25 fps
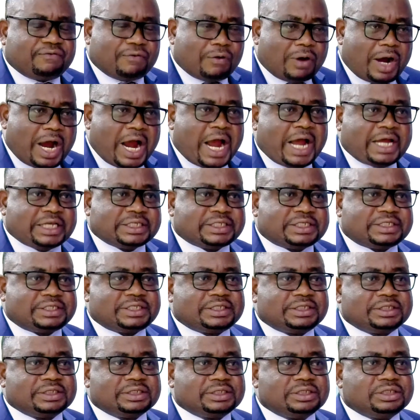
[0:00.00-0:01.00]
for
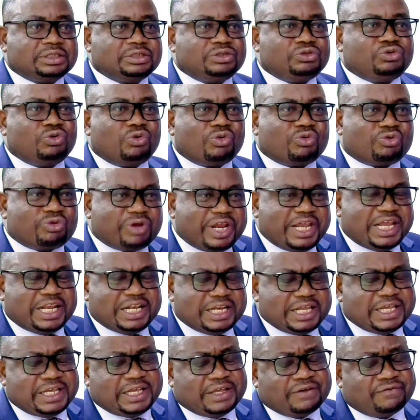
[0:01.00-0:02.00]
us to
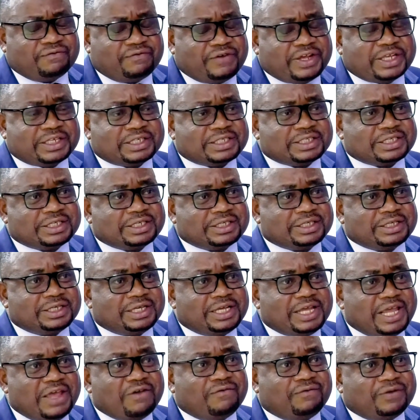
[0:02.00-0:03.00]
really invest
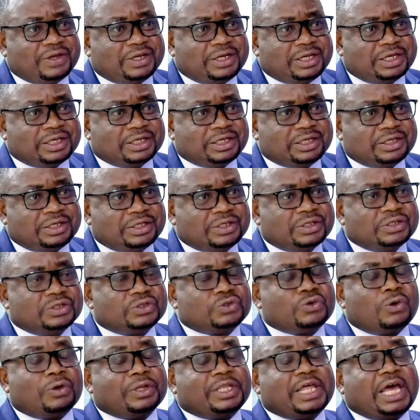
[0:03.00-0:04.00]
heavily
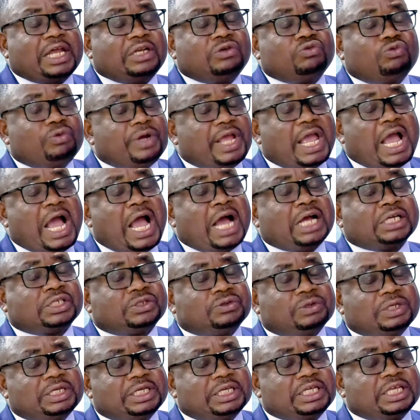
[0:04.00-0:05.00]
so that we are
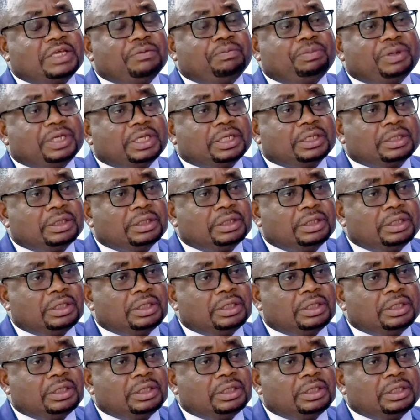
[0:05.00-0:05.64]
actually keeping